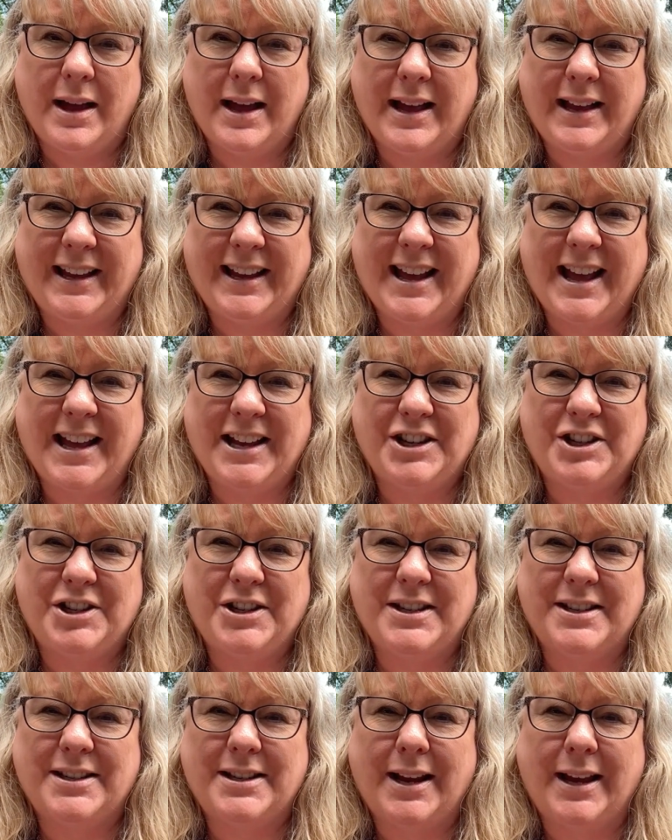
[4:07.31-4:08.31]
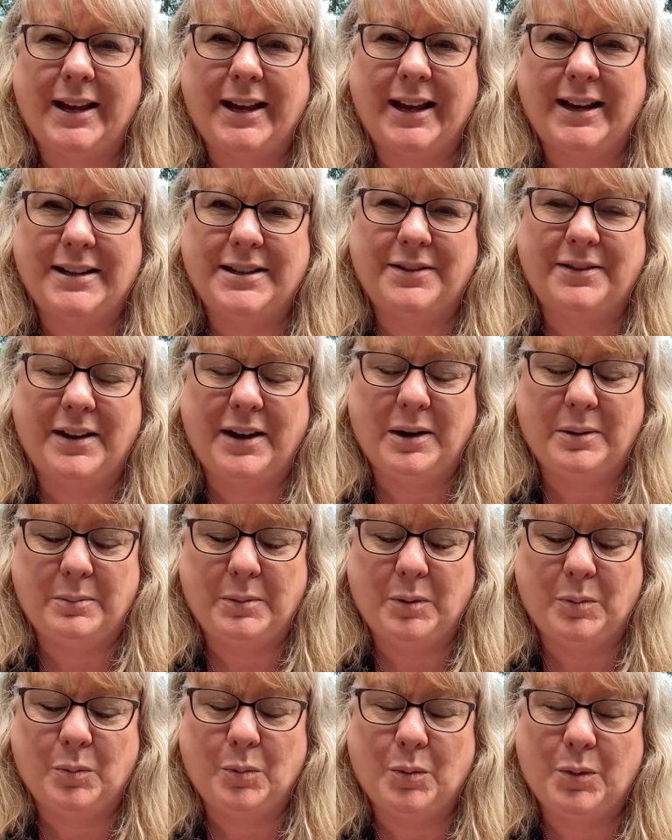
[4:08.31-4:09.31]
engaged in psychic
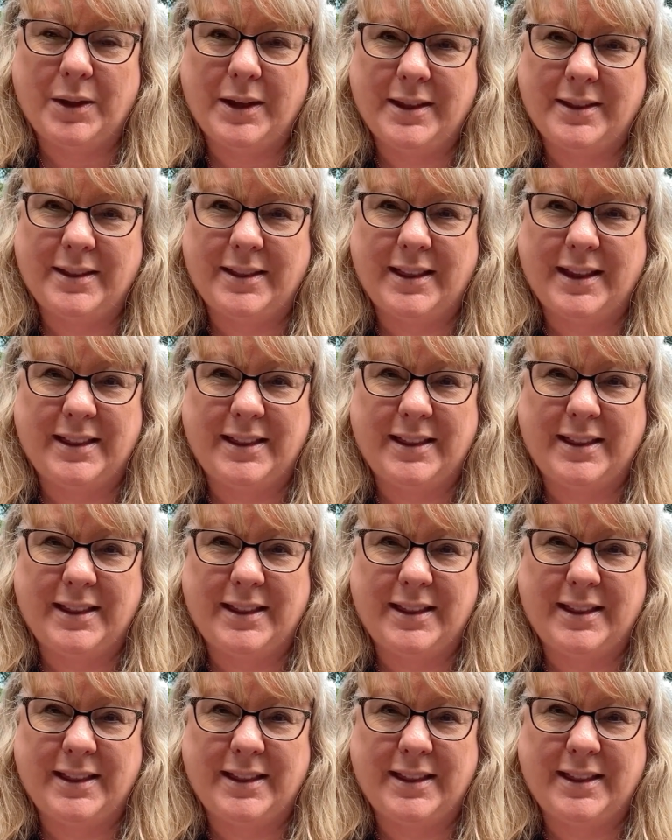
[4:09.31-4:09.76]
development with,